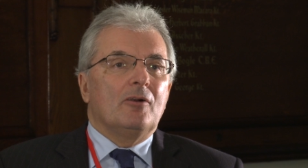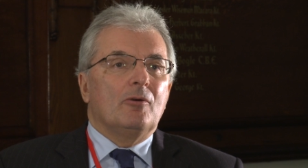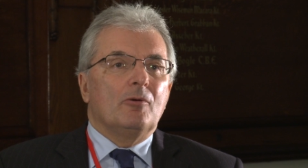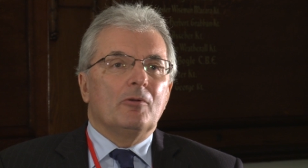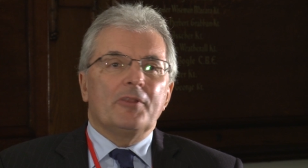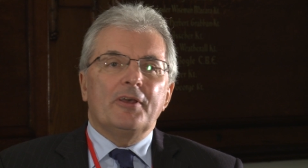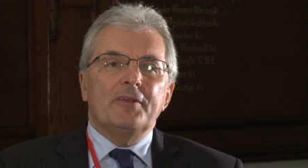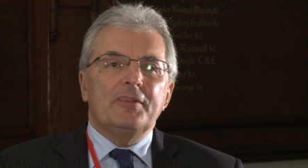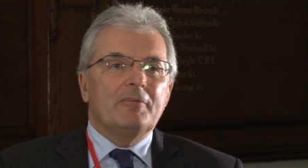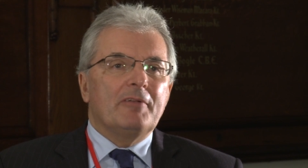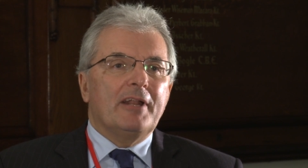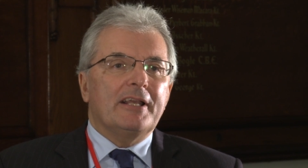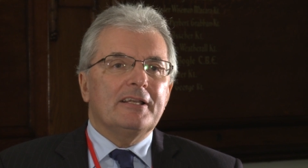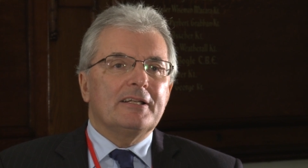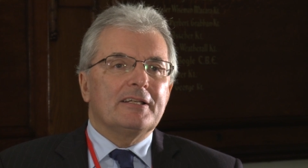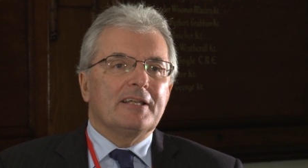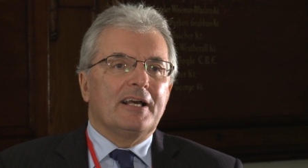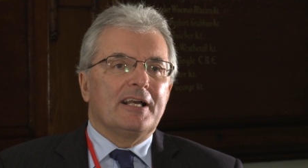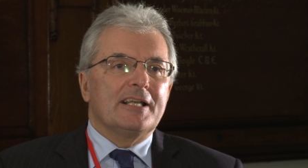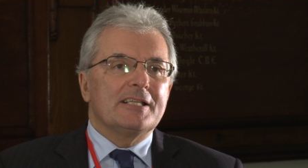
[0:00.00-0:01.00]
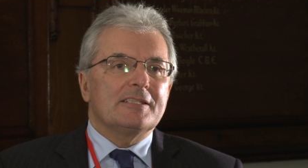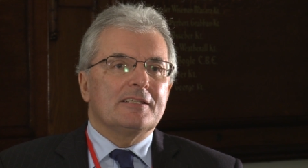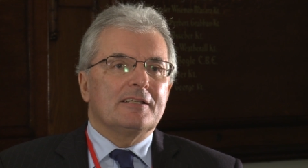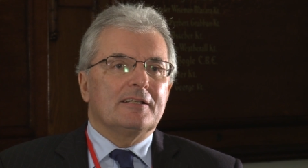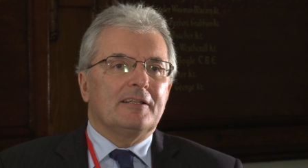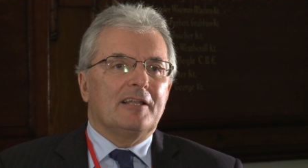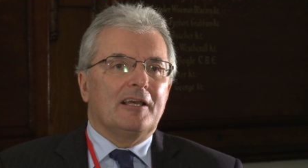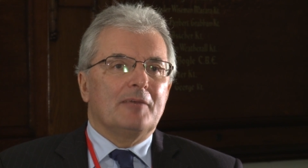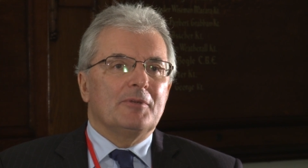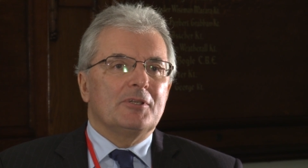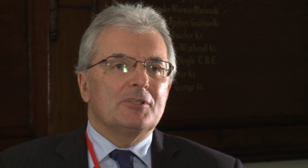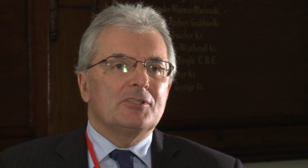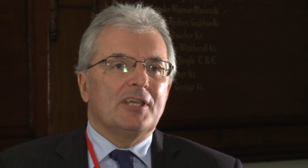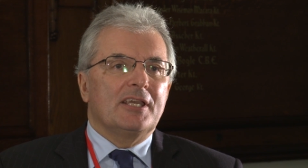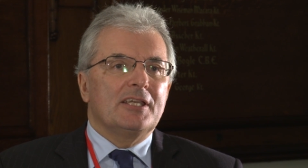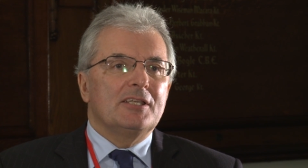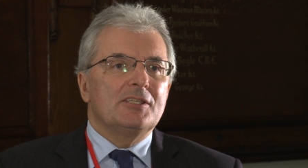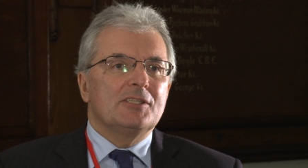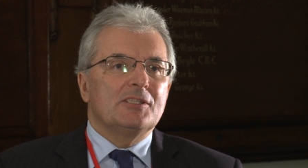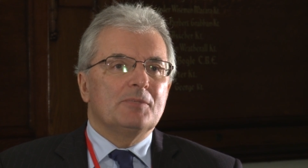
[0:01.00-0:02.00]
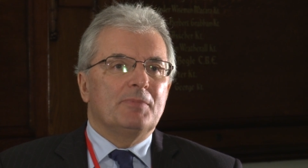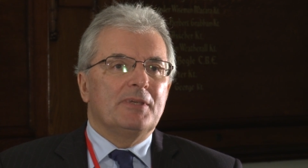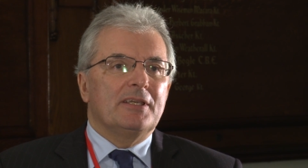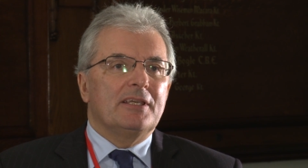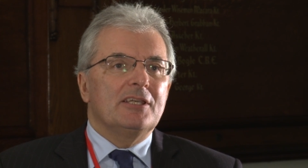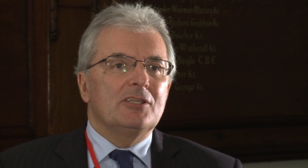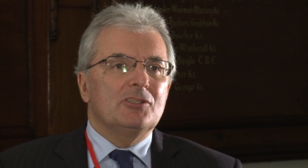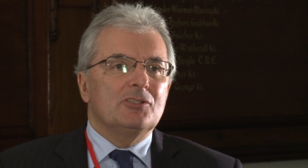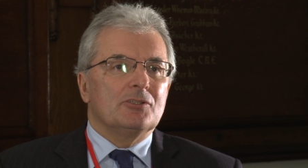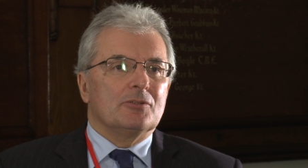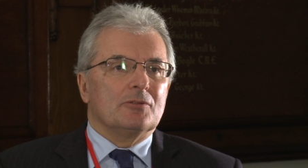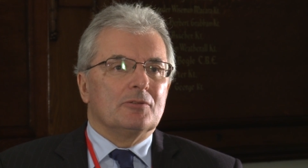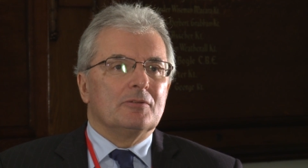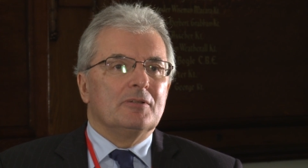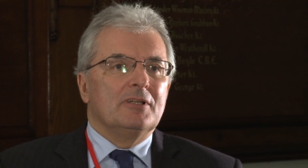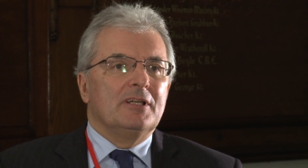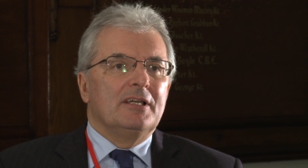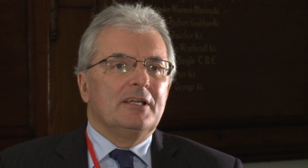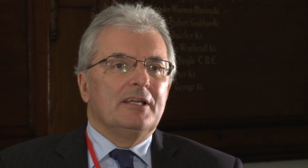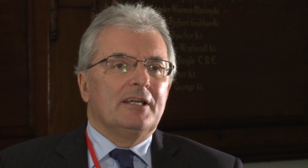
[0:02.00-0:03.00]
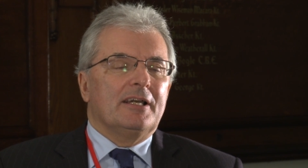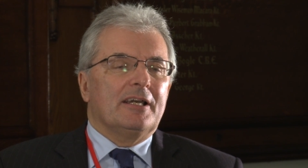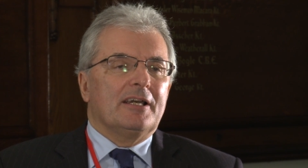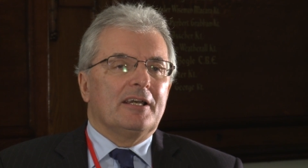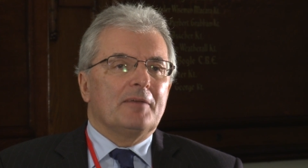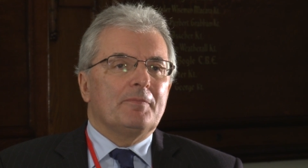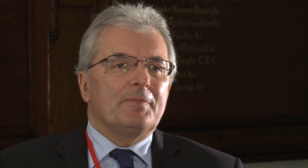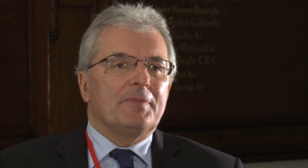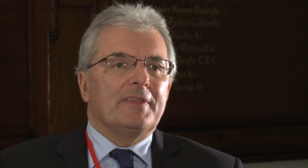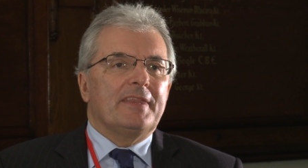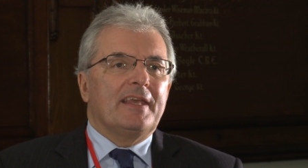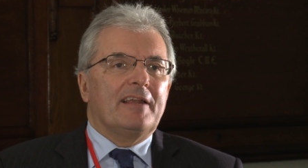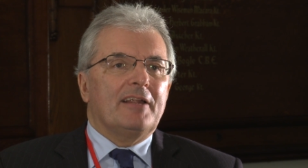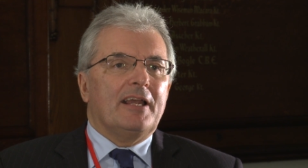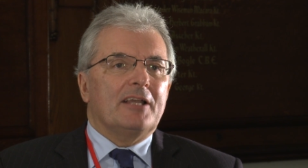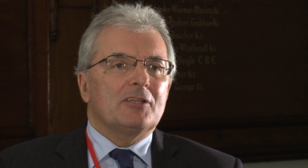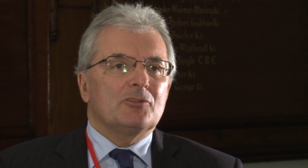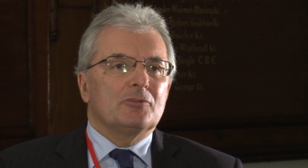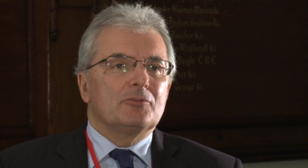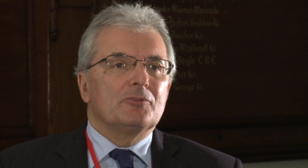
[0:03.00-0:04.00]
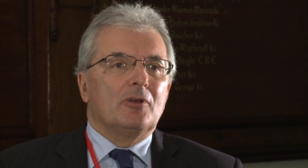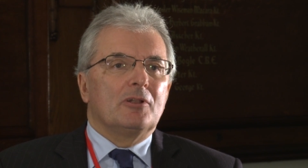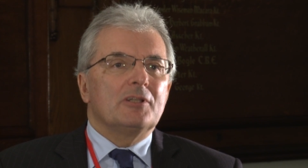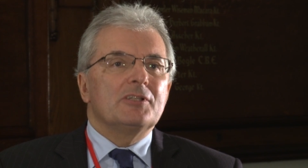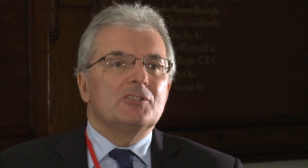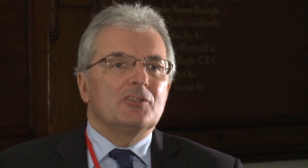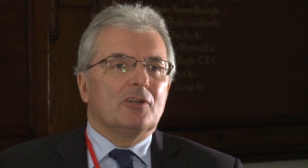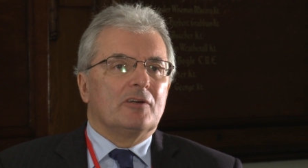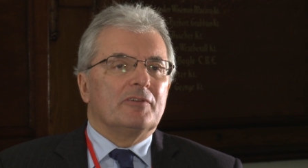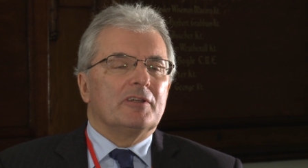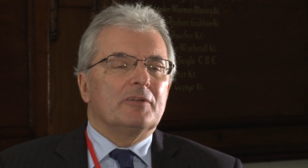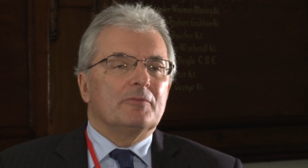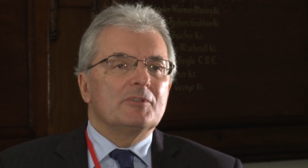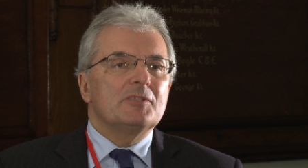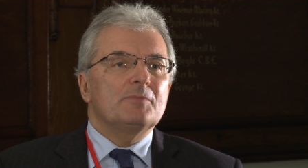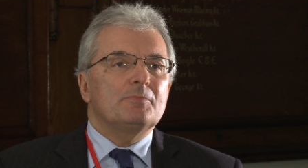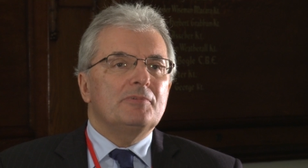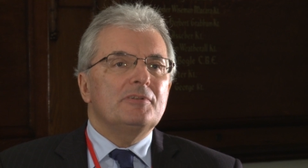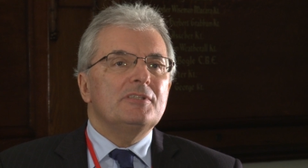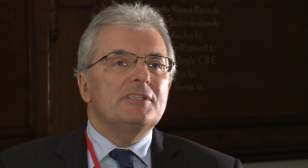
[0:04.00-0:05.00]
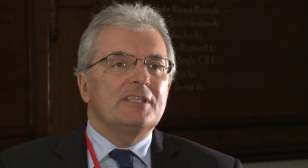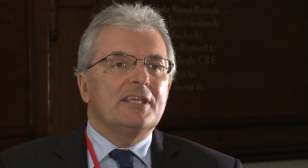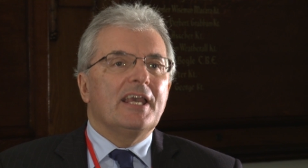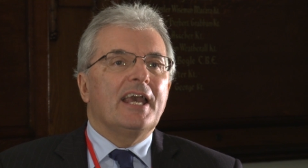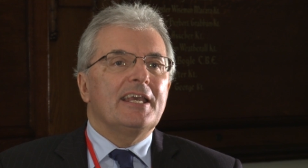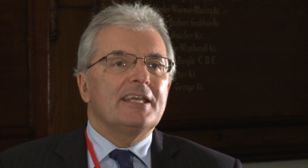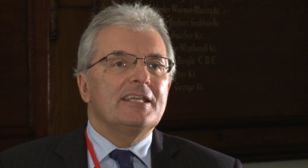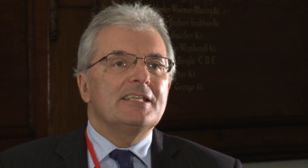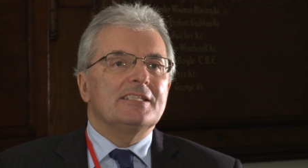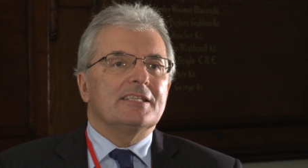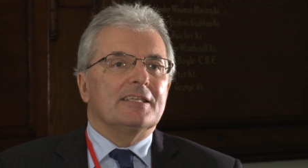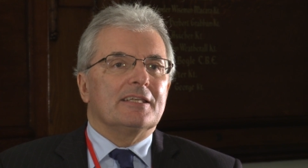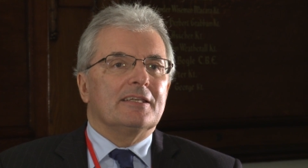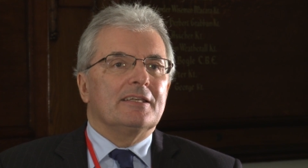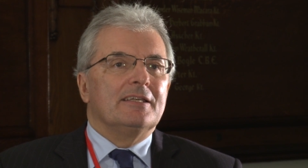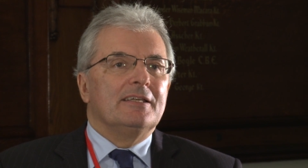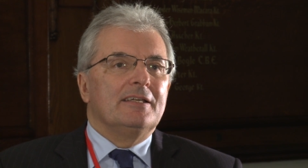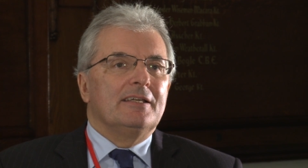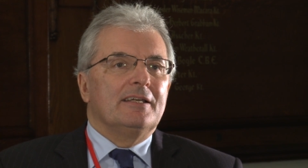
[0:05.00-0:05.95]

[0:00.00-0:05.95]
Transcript: although they recognise that climate change is a big issue, um, their actual knowledge of it was pretty hazy.